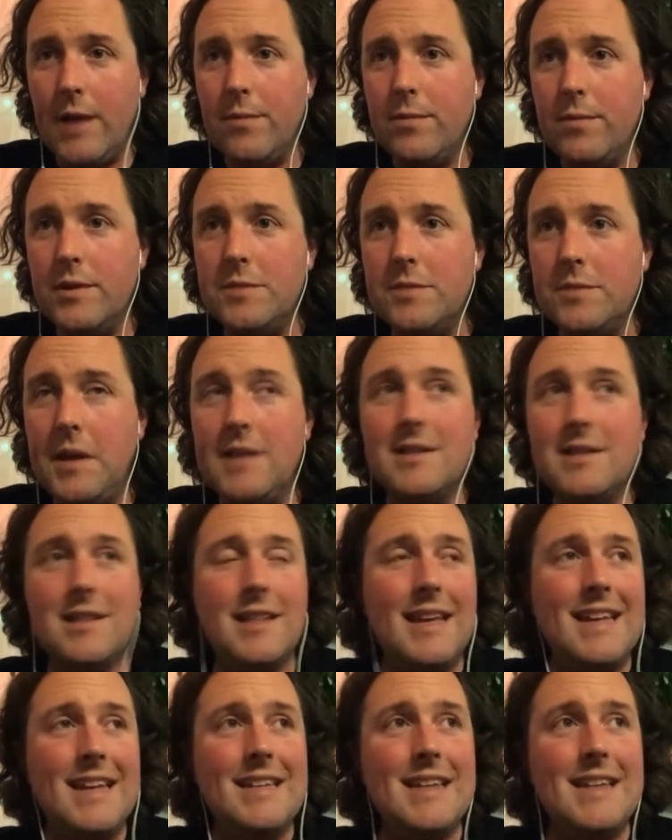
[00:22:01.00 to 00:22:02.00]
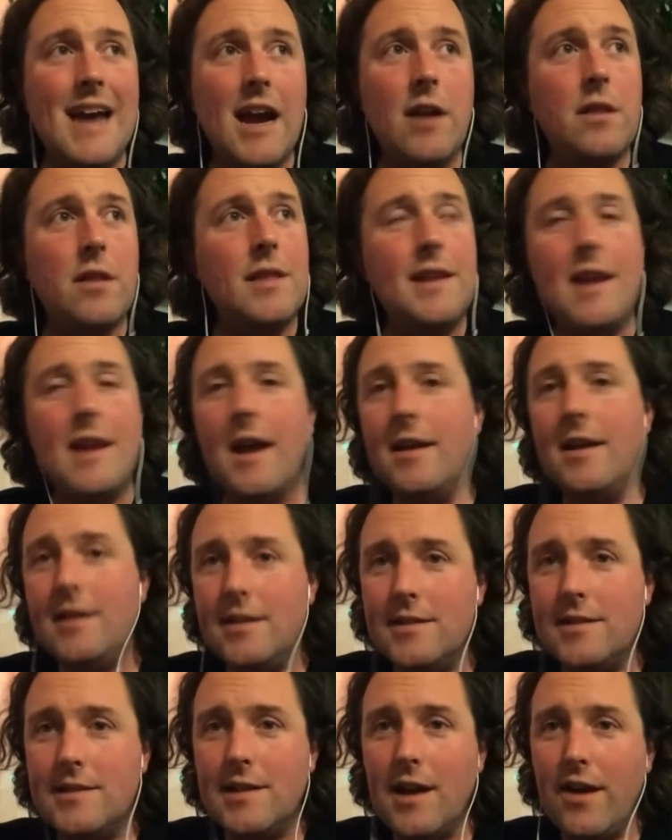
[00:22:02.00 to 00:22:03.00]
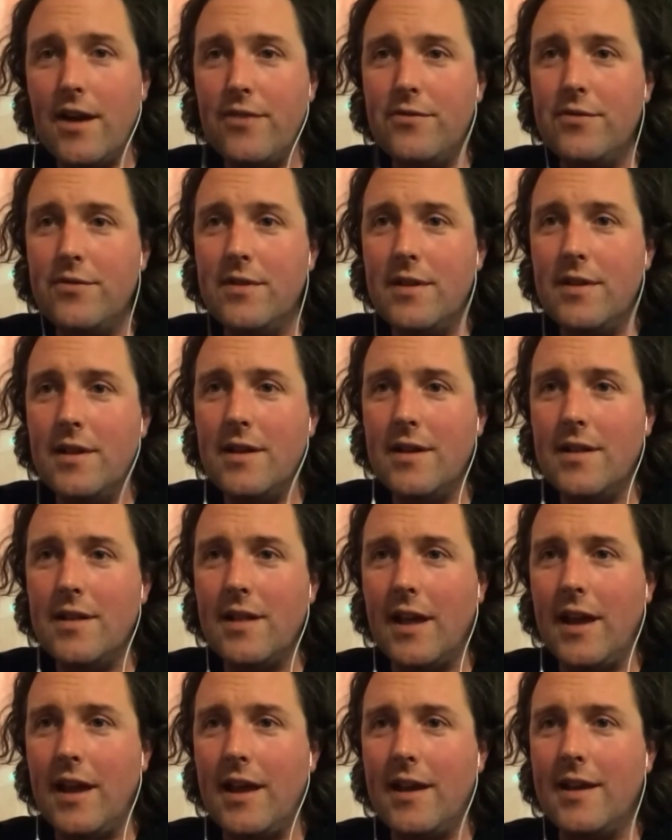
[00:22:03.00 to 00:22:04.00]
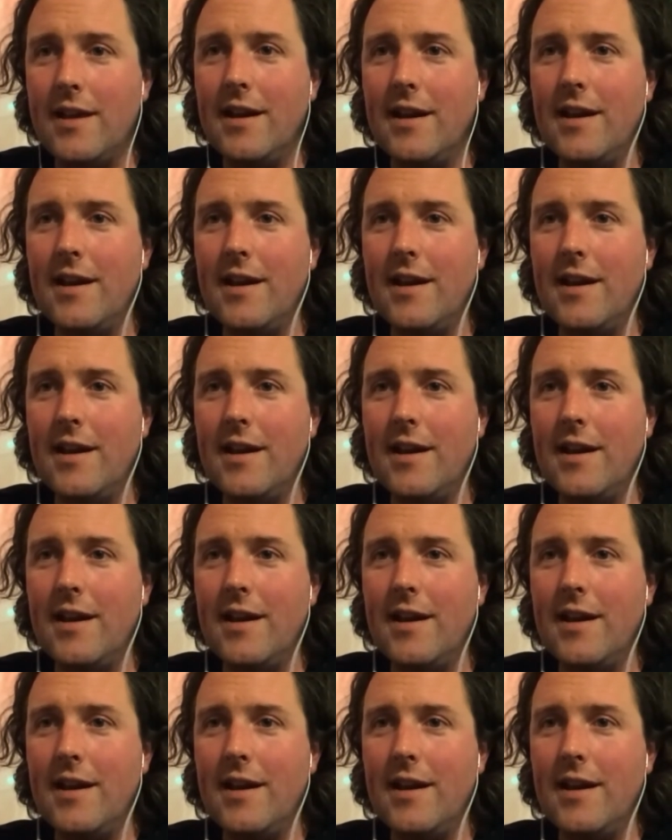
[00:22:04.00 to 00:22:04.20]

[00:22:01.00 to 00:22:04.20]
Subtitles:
was basically entirely 90s stuff. Like,